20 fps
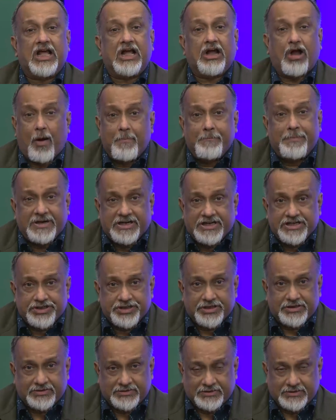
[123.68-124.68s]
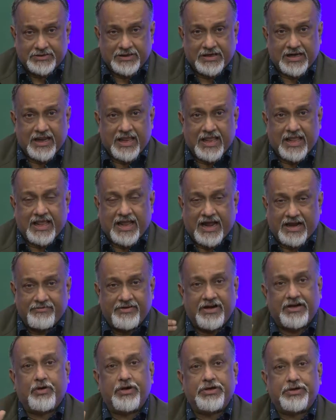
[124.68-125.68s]
competition, and we
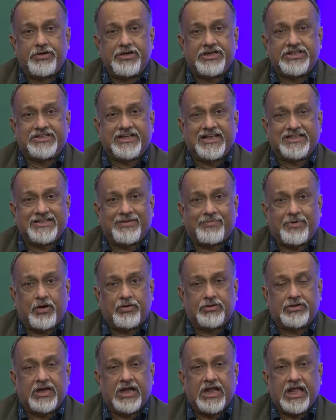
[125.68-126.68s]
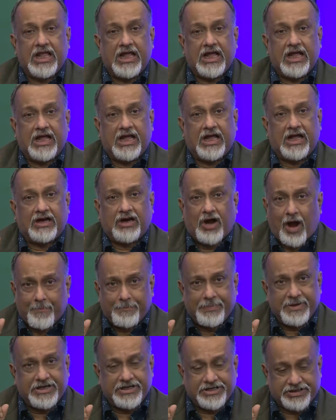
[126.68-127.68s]
are going to discuss about
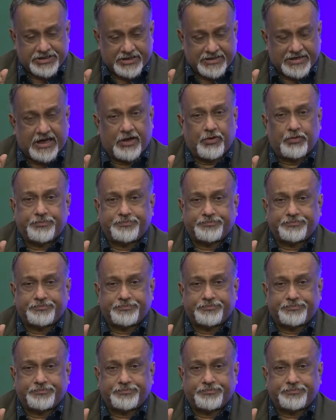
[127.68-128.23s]
competition now.